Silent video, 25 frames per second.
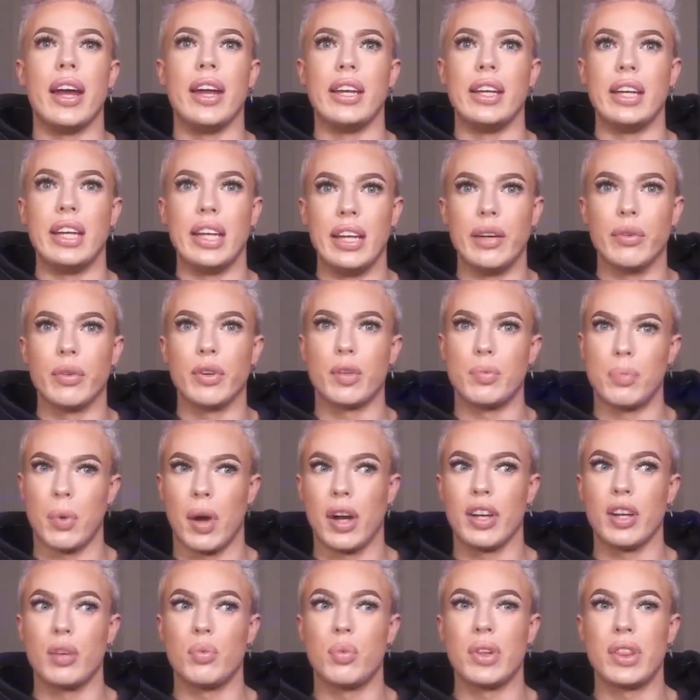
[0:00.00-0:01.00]
And he
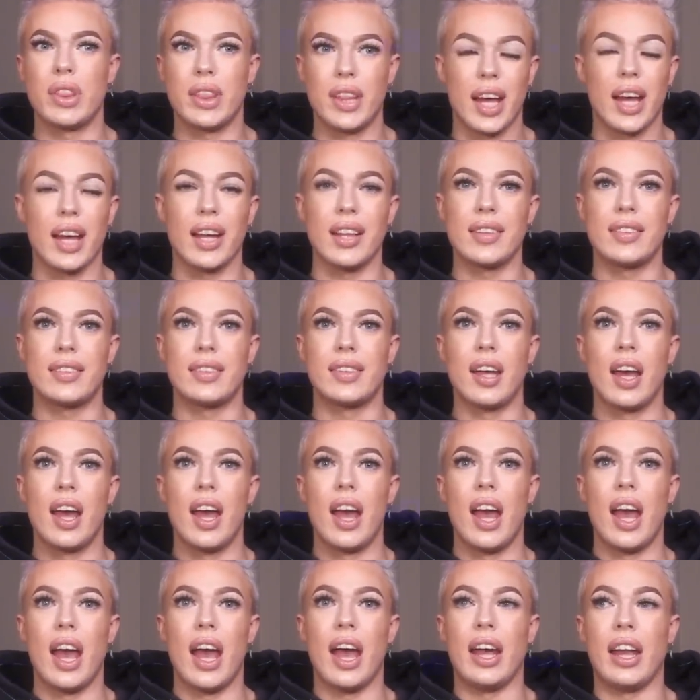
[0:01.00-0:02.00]
responded with this,
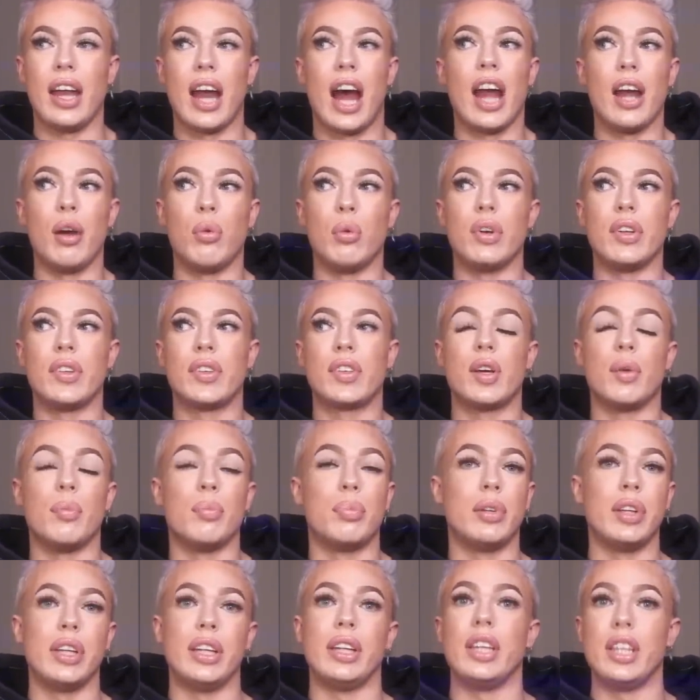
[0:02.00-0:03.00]
and I was
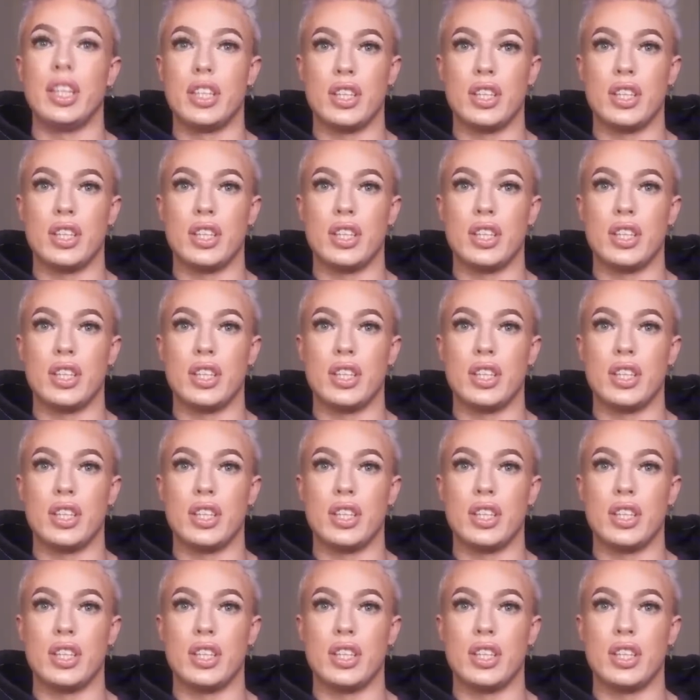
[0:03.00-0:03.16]
completely